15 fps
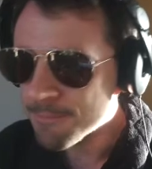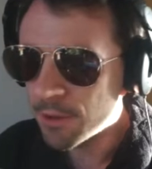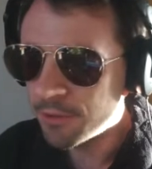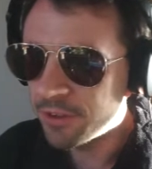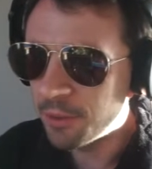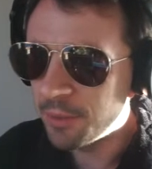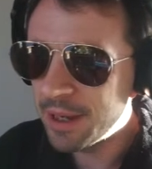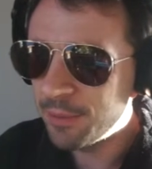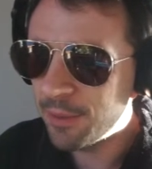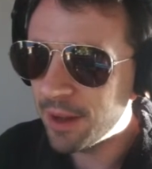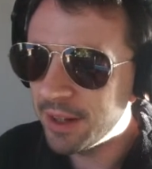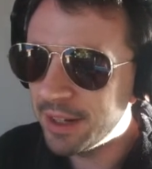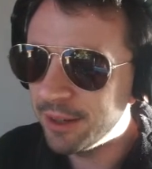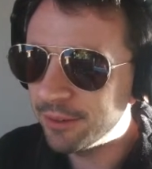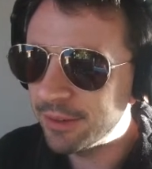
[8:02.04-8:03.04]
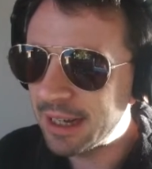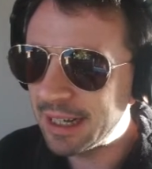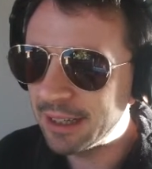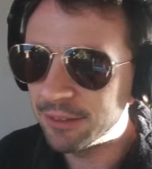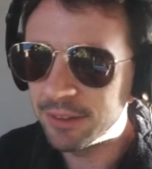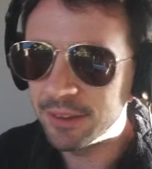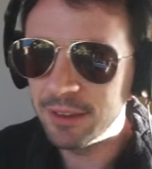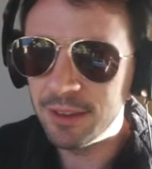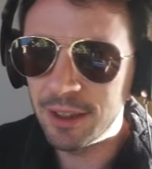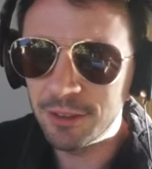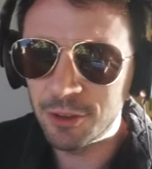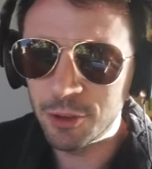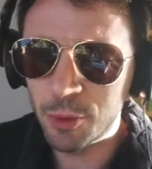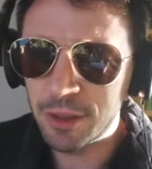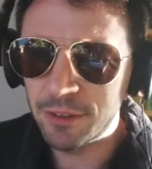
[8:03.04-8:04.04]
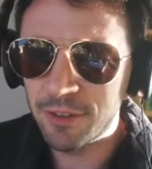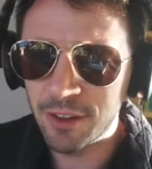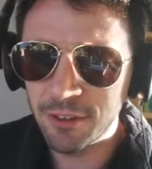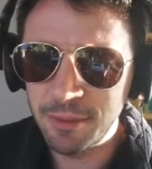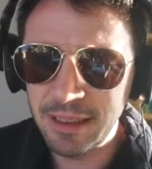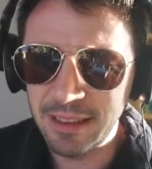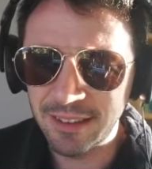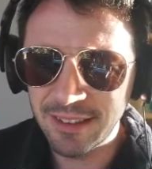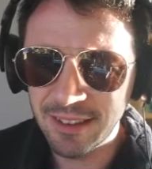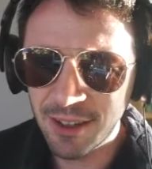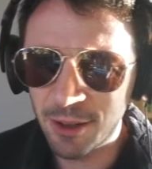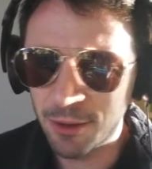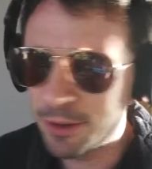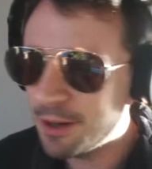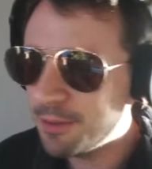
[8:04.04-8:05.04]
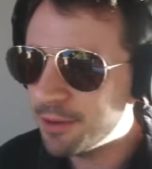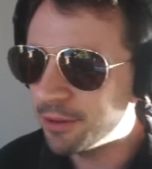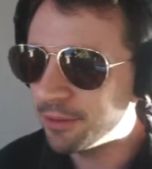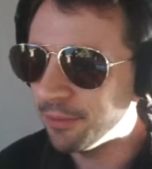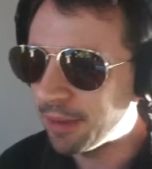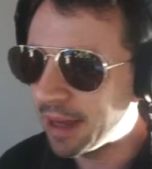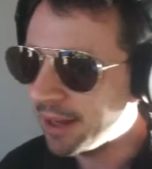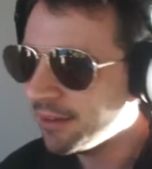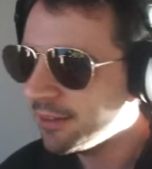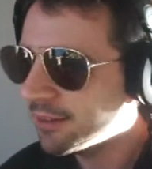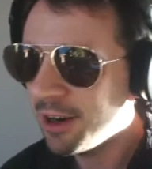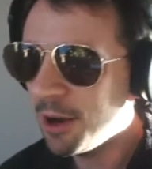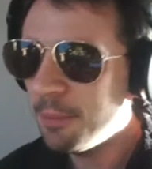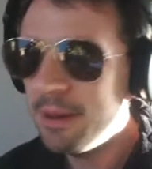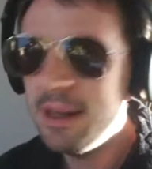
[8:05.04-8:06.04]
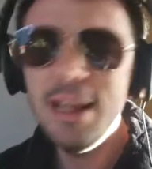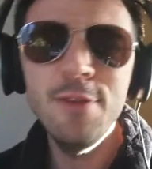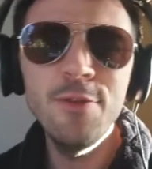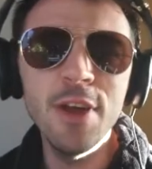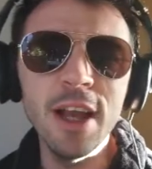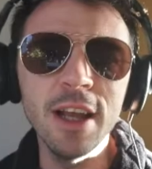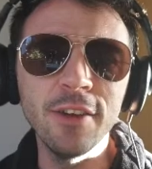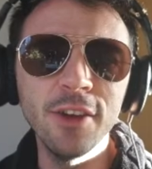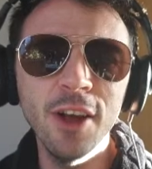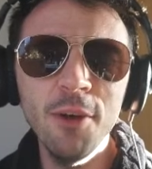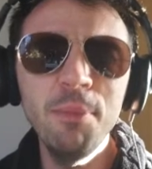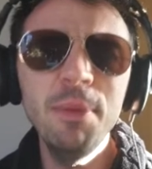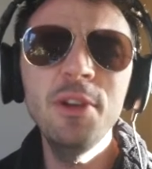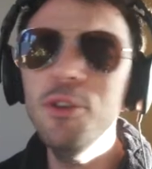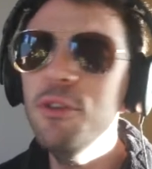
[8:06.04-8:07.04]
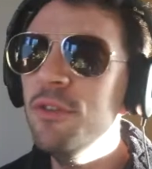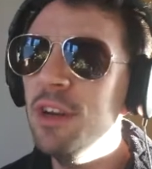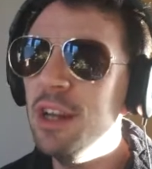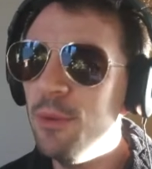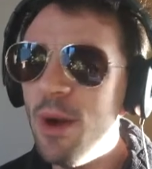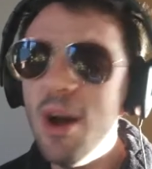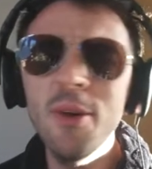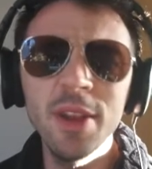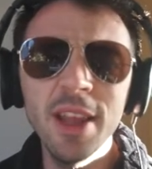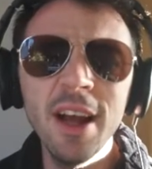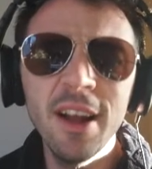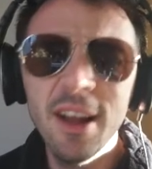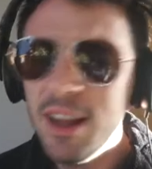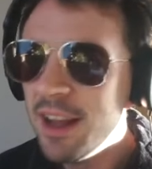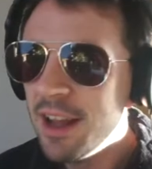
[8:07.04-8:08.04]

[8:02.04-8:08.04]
So we're 1-0 down after 25 minutes. Oh, come on, man. Can't believe this. I've been doing really well in that.